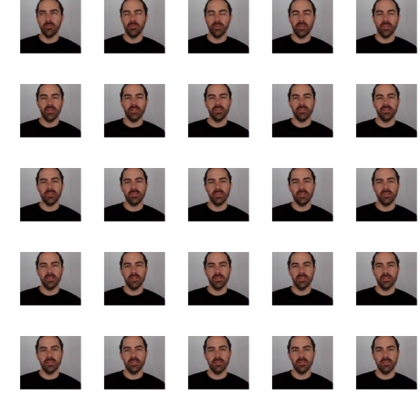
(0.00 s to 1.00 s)
brightness
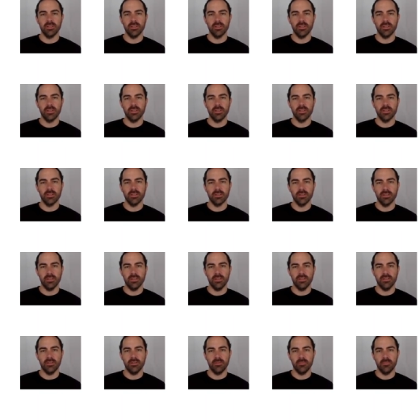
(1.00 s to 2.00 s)
signal that is
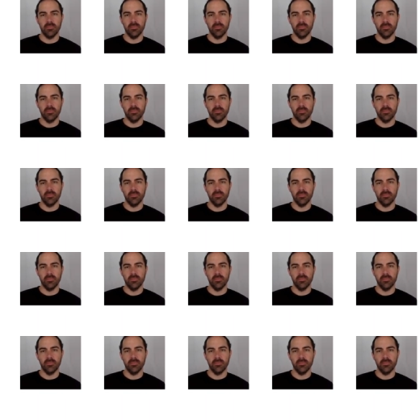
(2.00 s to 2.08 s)
uh,